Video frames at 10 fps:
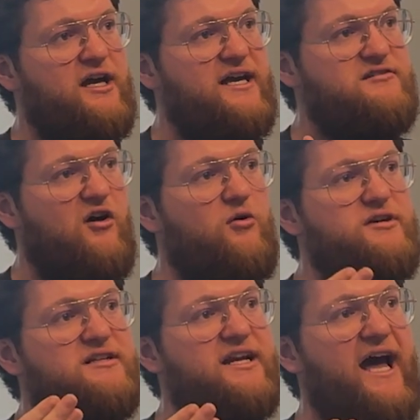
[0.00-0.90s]
it's
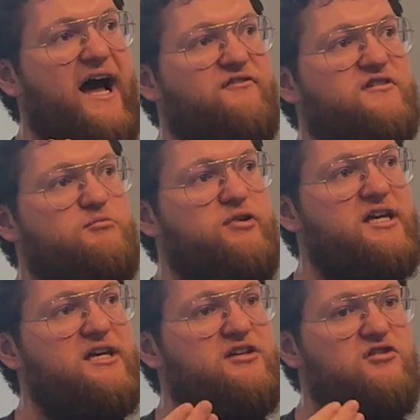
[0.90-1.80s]
always going to have to
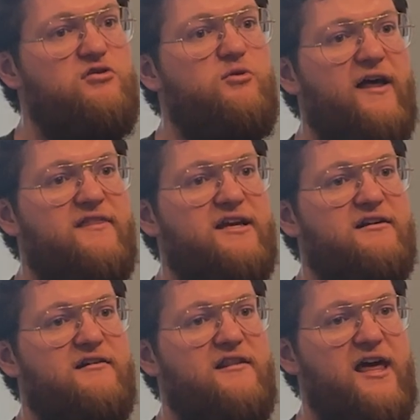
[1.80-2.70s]
be you at the end
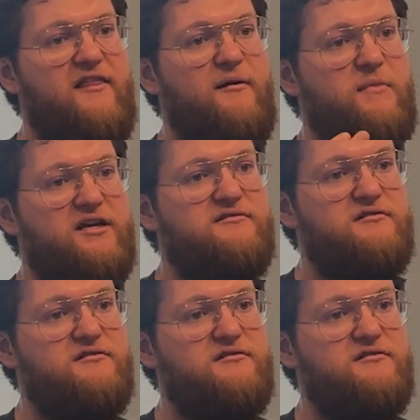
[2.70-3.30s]
of the day that makes the